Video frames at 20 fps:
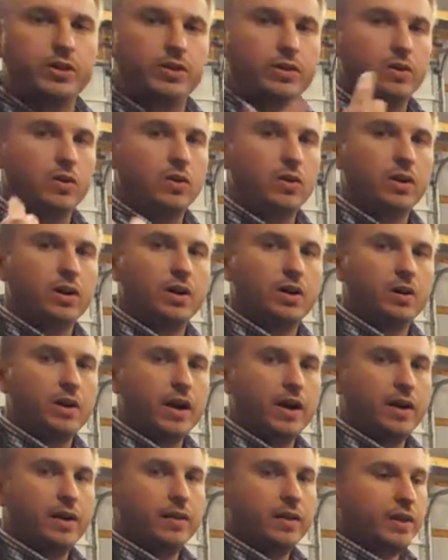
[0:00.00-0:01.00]
or
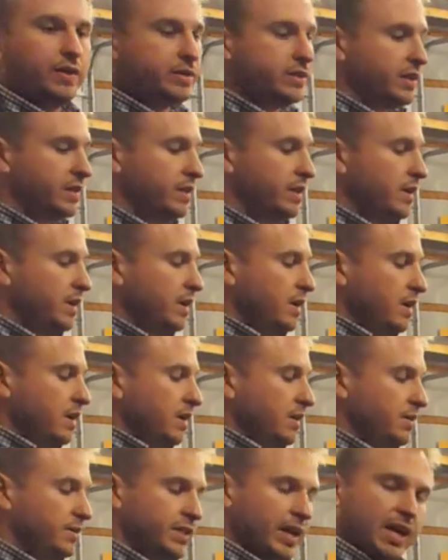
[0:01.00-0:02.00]
hair, that
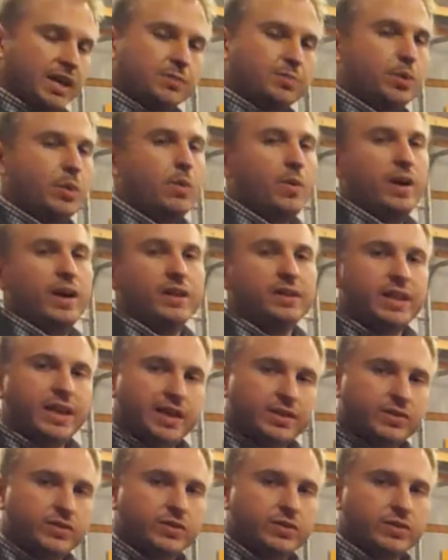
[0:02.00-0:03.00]
your tie's put away,
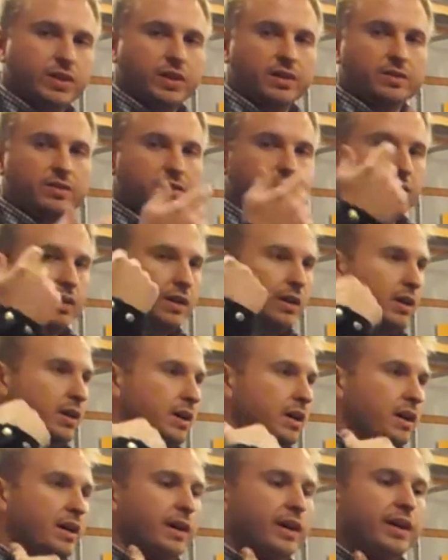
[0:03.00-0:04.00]
tassels are tucked
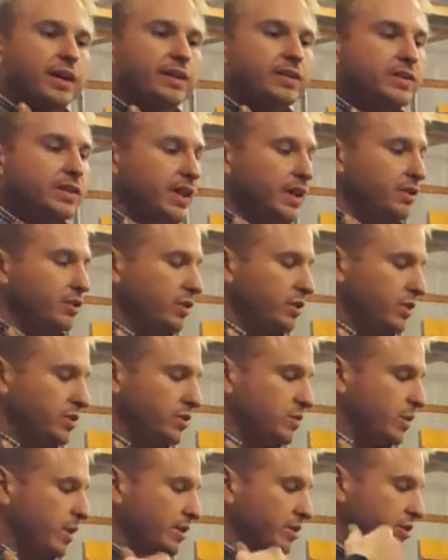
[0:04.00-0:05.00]
inside your hooded
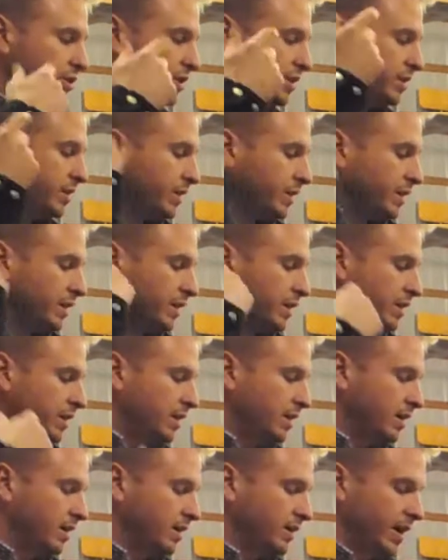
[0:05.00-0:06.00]
sweatshirt,
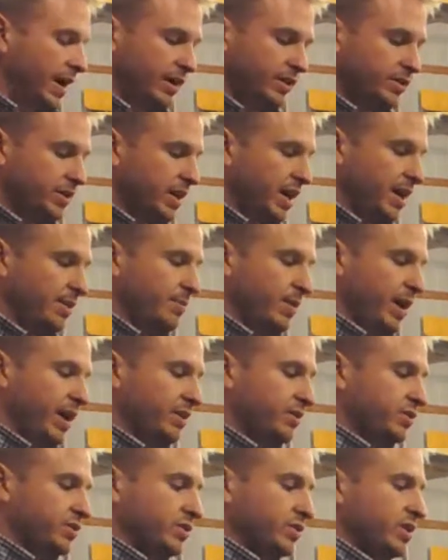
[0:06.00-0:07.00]
your hair's tied
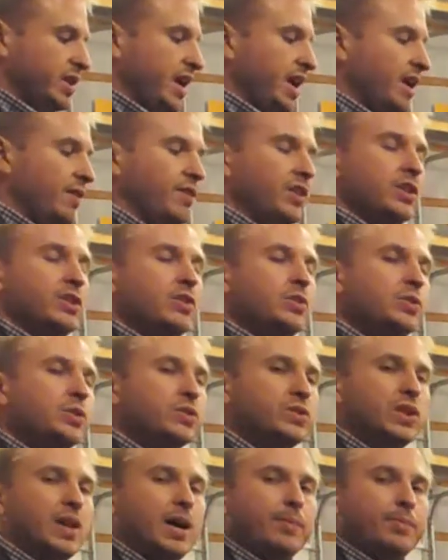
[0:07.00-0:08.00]
back. You can't have any loose
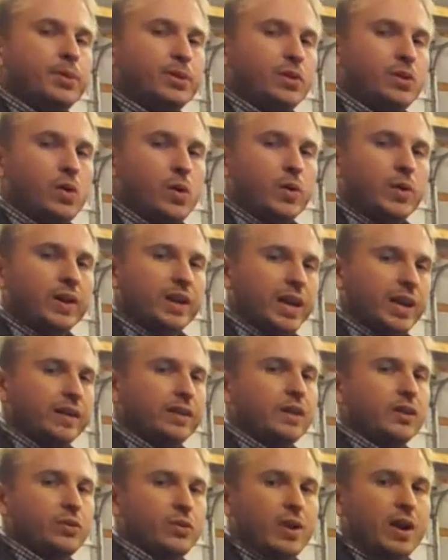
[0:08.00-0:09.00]
or sloppy clothing,
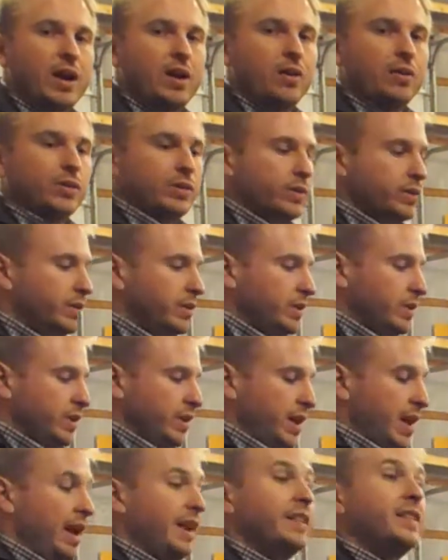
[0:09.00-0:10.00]
anything around,
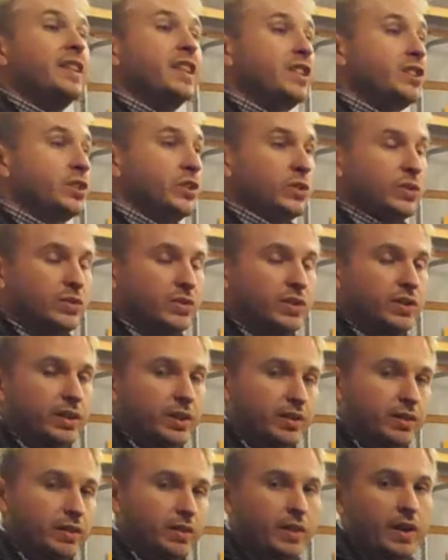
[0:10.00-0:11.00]
anything that turns in
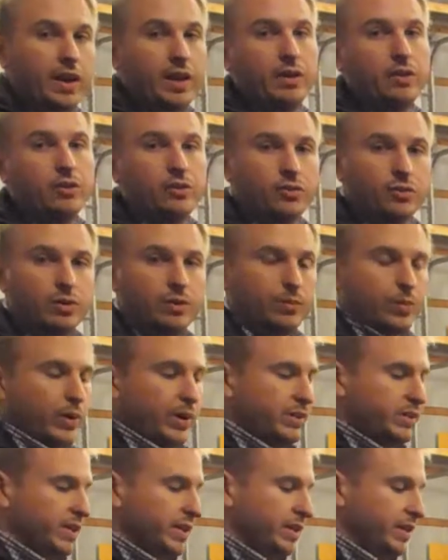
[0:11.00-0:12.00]
here, the lathe, the drill
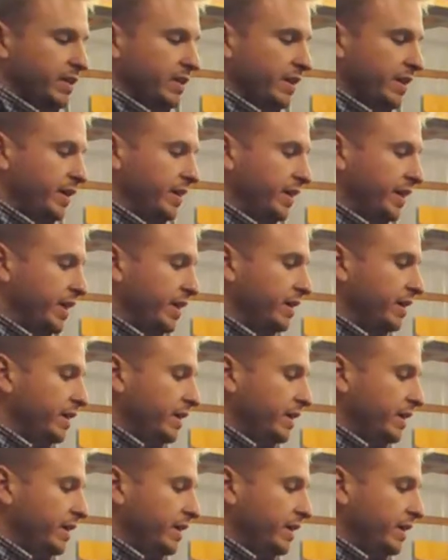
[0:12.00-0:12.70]
press, anything like that.